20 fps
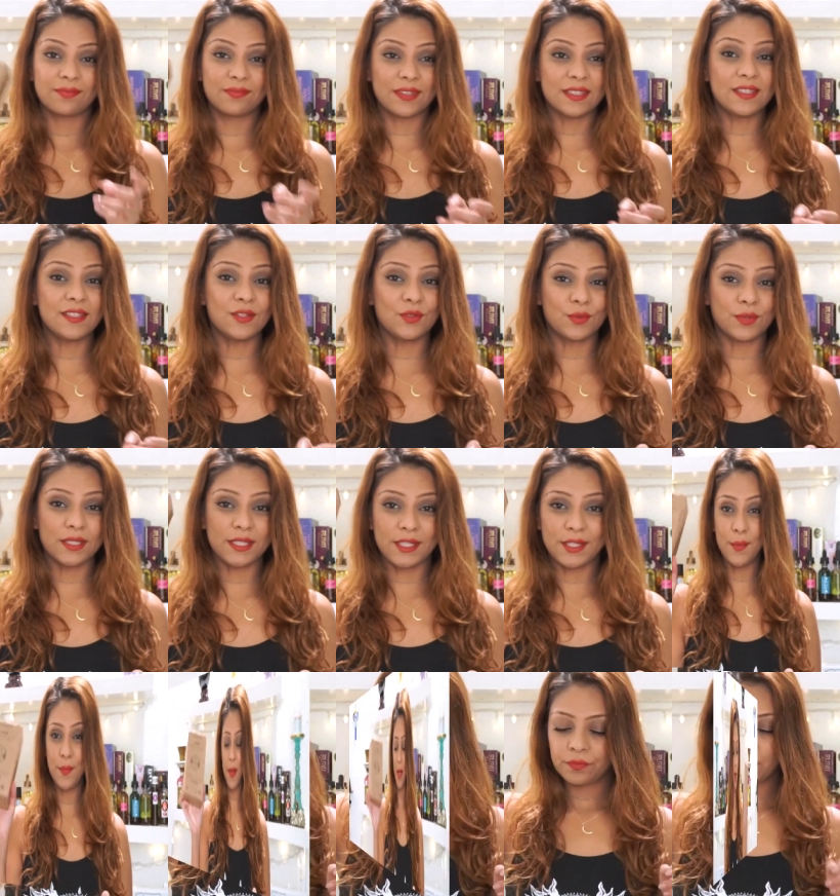This is a really
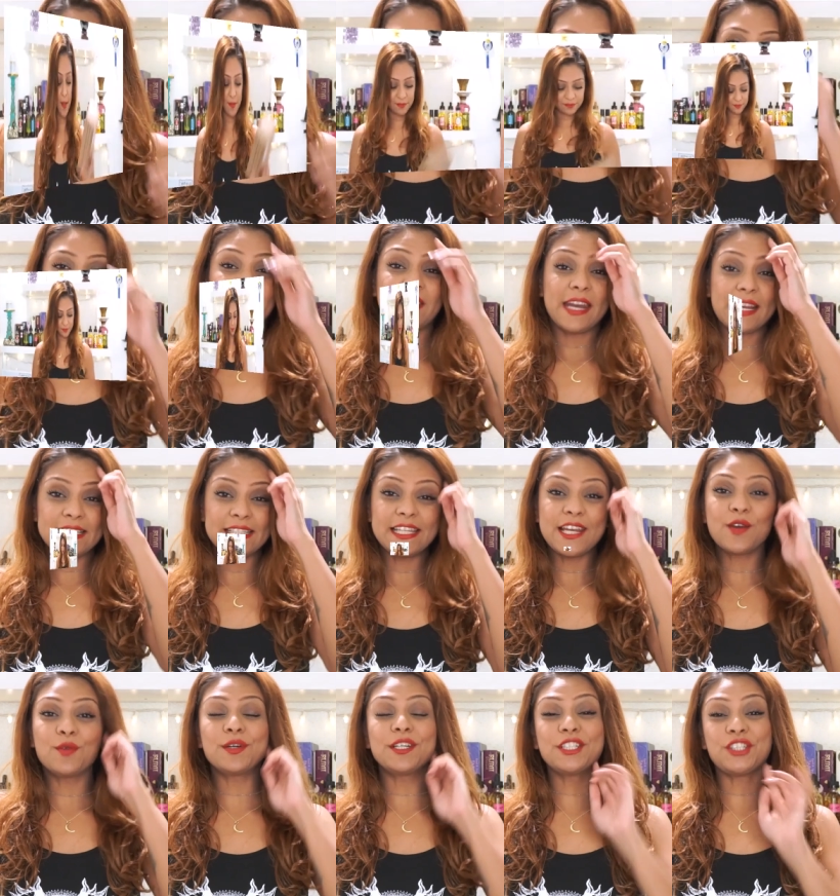good buy. The next thing
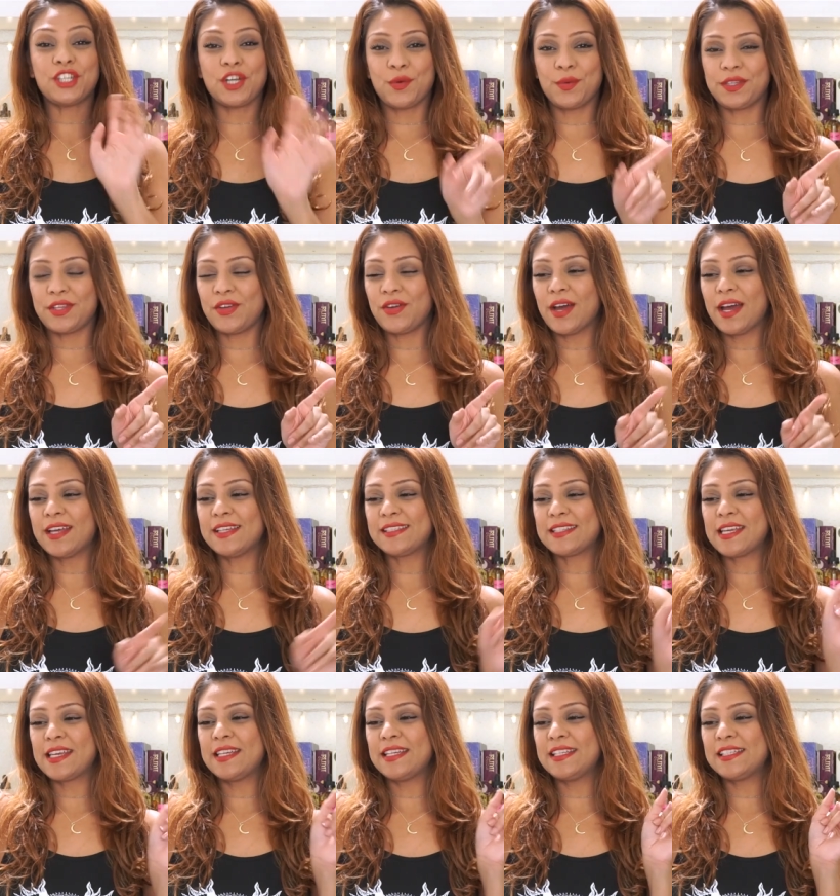I want to share with you
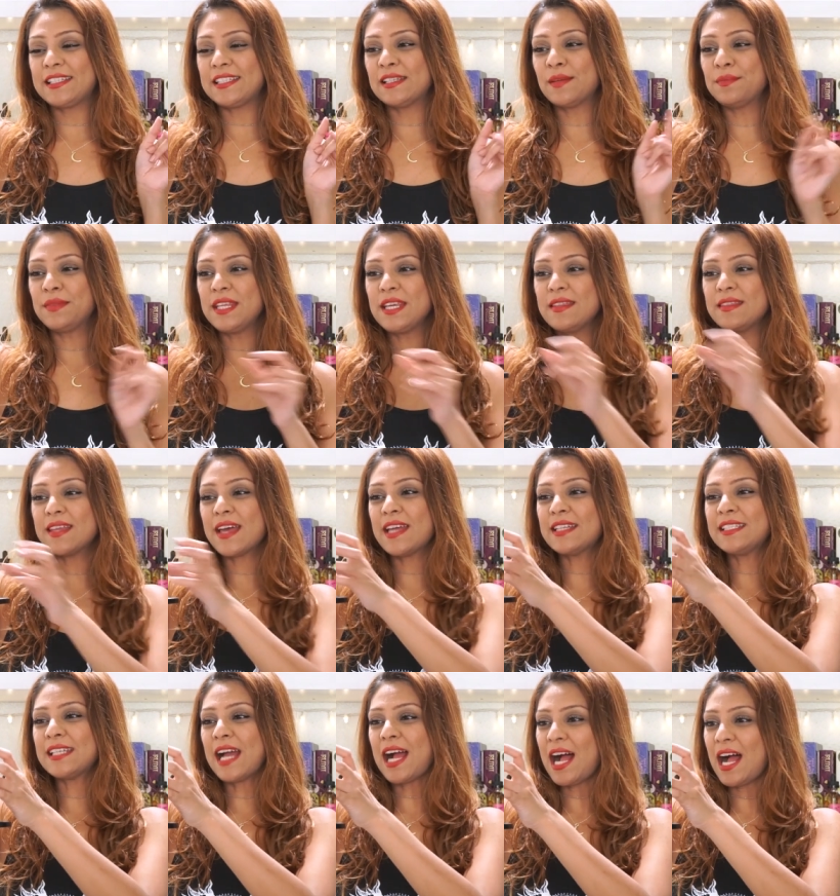guys is something
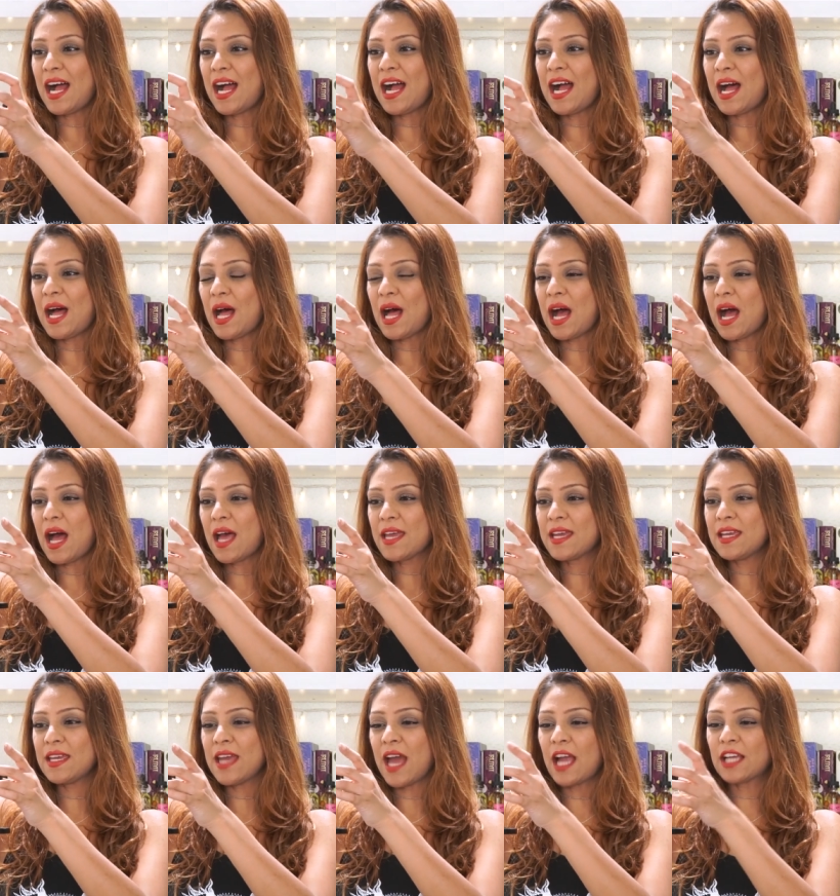that
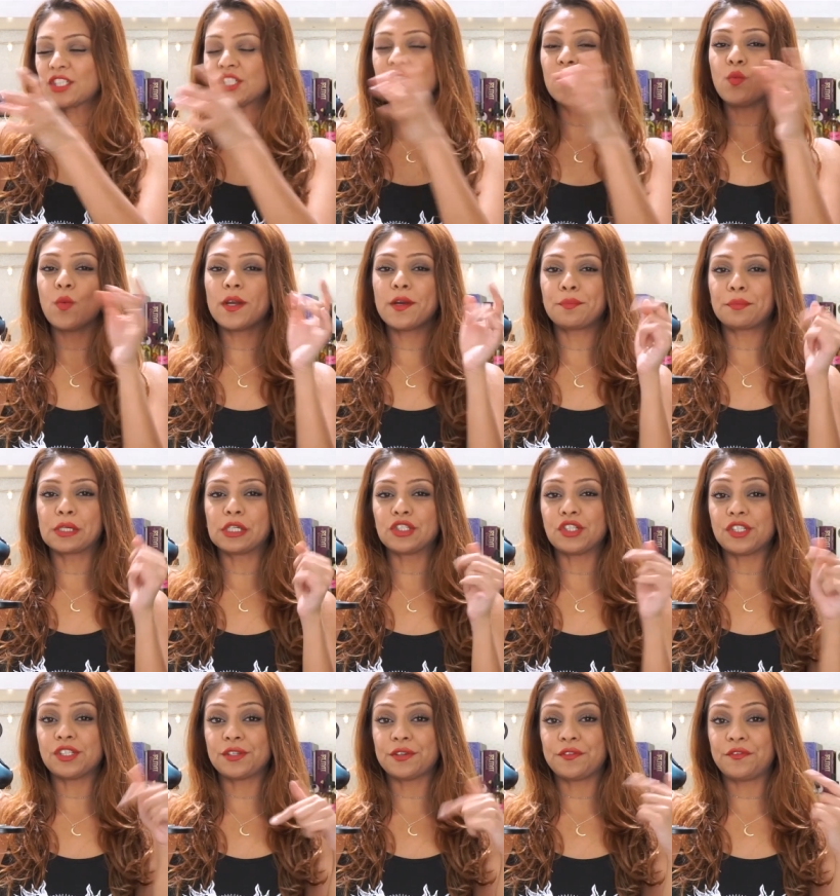I actually want to
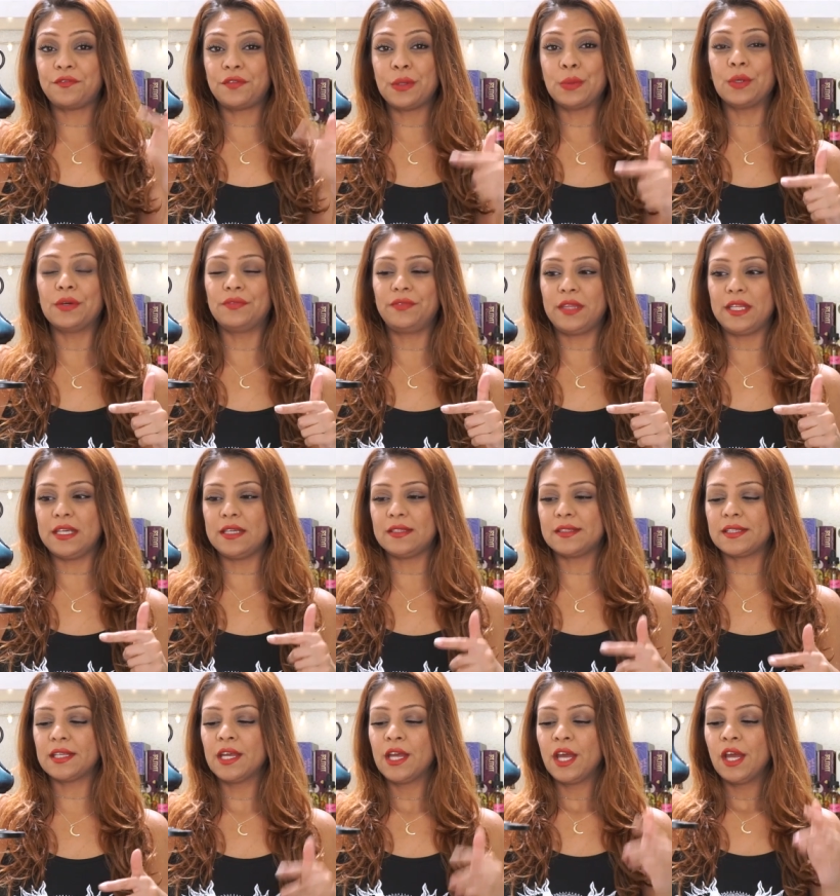purchase a few of
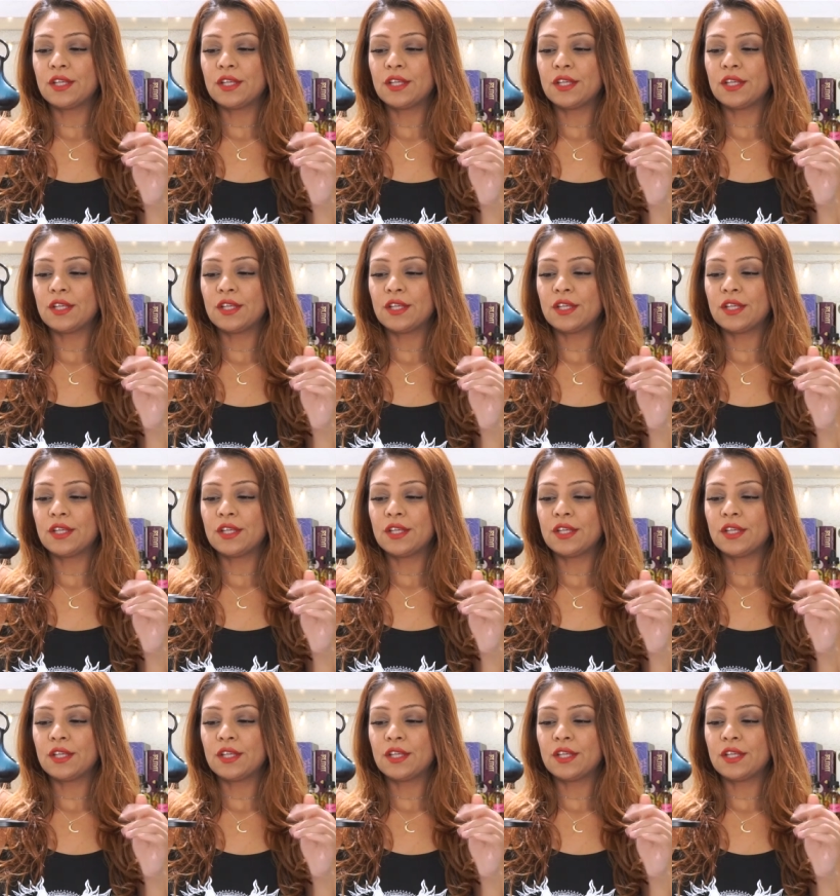these.